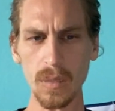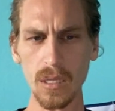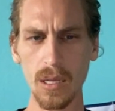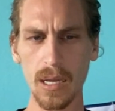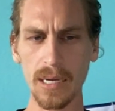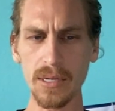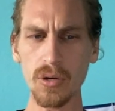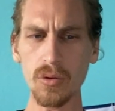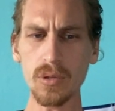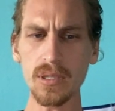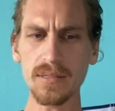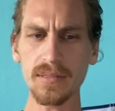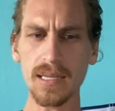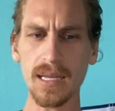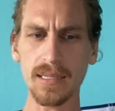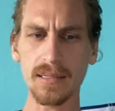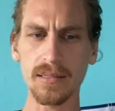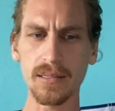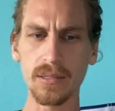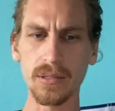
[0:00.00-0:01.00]
I noticed
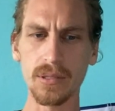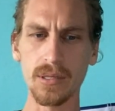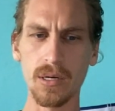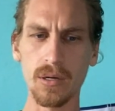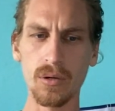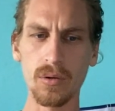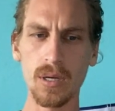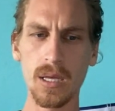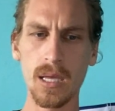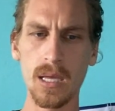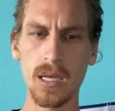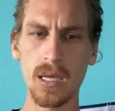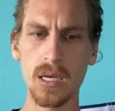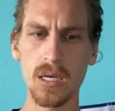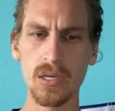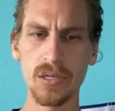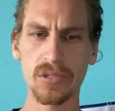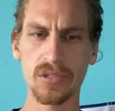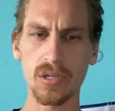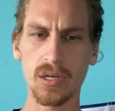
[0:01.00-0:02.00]
that, you know,
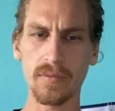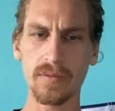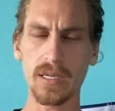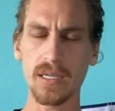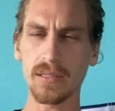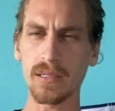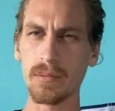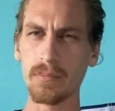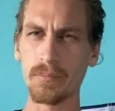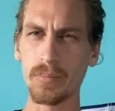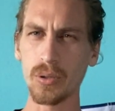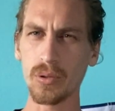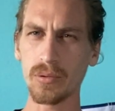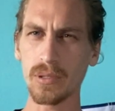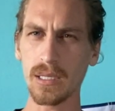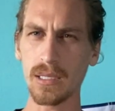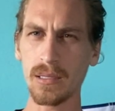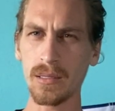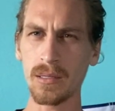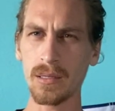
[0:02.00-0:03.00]
Soviet and
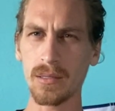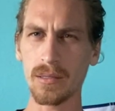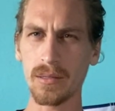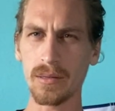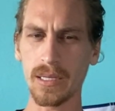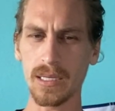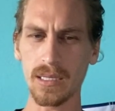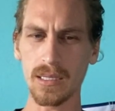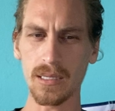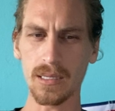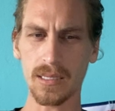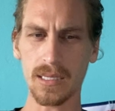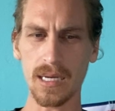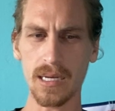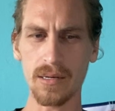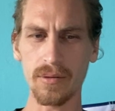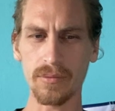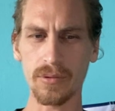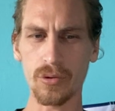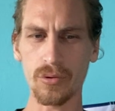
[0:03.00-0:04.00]
Putin, they
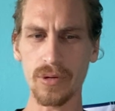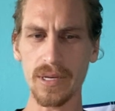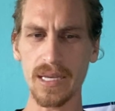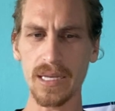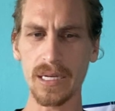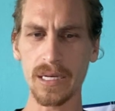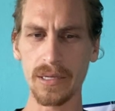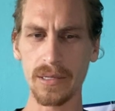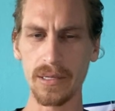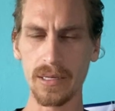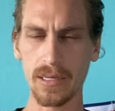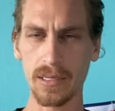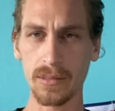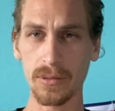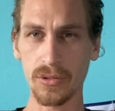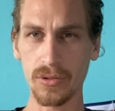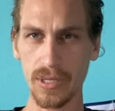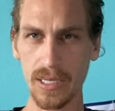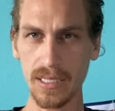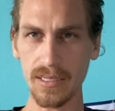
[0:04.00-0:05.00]
kind of created
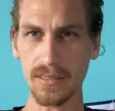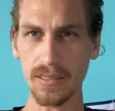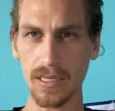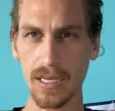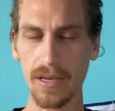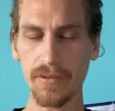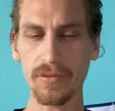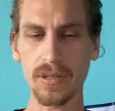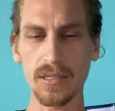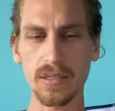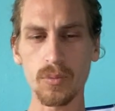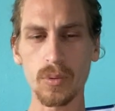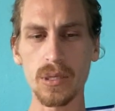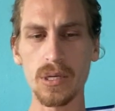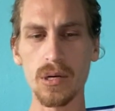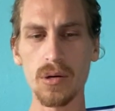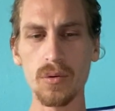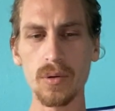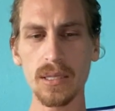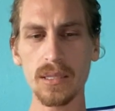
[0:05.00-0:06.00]
today's left as we
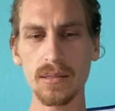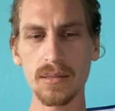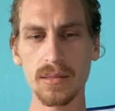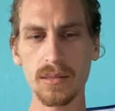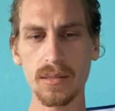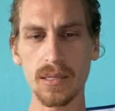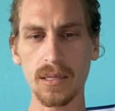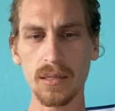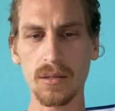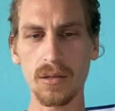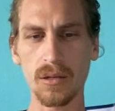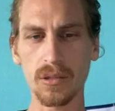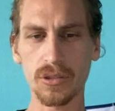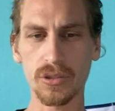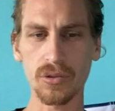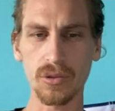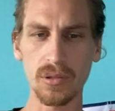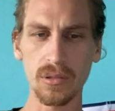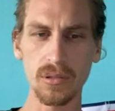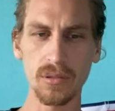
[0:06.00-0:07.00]
know it, the
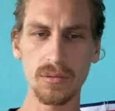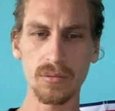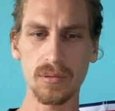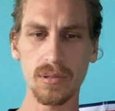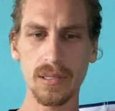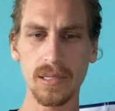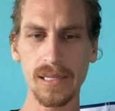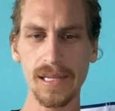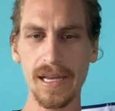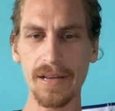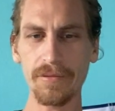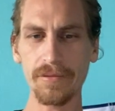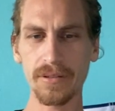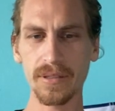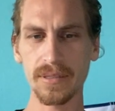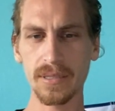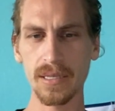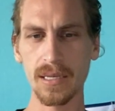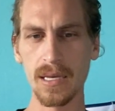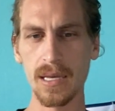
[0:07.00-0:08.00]
cultural
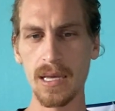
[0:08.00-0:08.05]
left.